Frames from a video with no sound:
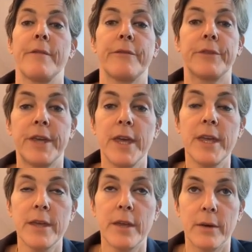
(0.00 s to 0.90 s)

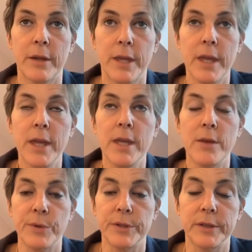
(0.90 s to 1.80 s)
Key
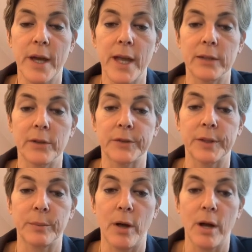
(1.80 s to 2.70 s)
with the
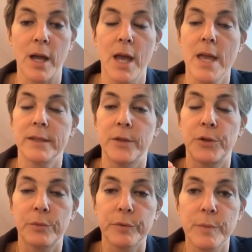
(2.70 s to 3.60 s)
diagnostic block, that
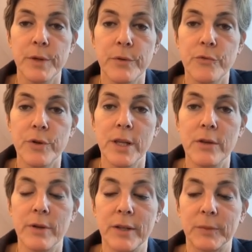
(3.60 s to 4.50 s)
you want to be really,
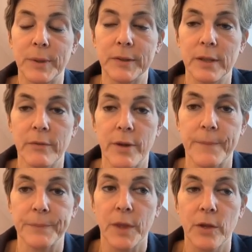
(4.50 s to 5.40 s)
really specific.
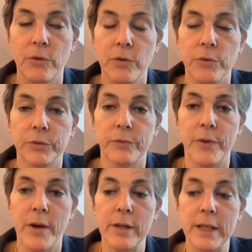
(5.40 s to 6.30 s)
You use
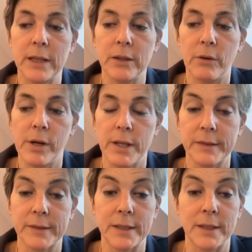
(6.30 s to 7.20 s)
very little local
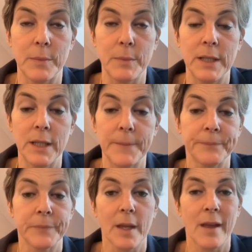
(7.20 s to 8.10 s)
anesthetic, meaning
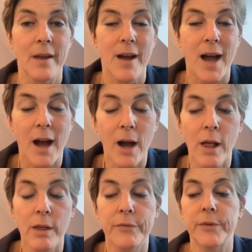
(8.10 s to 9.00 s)

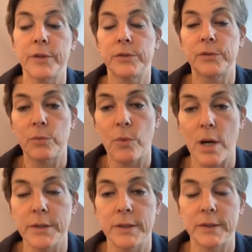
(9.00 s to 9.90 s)
0.5 to
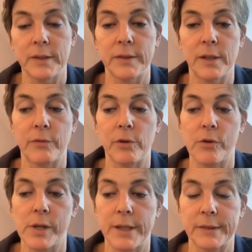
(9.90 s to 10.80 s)
1 cc of
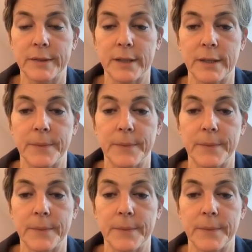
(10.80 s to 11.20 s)
local anesthetic.